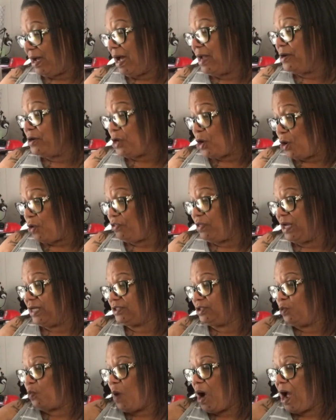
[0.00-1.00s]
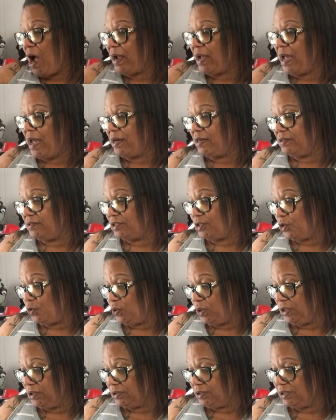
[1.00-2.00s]
I know that's why I got into
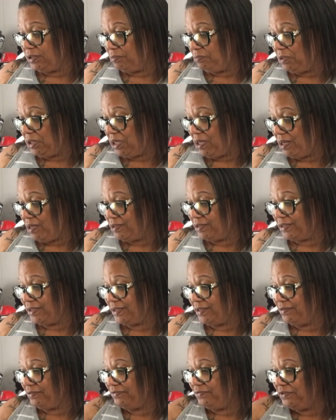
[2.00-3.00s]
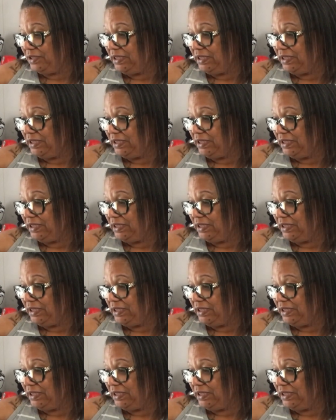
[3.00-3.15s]
quilting, because of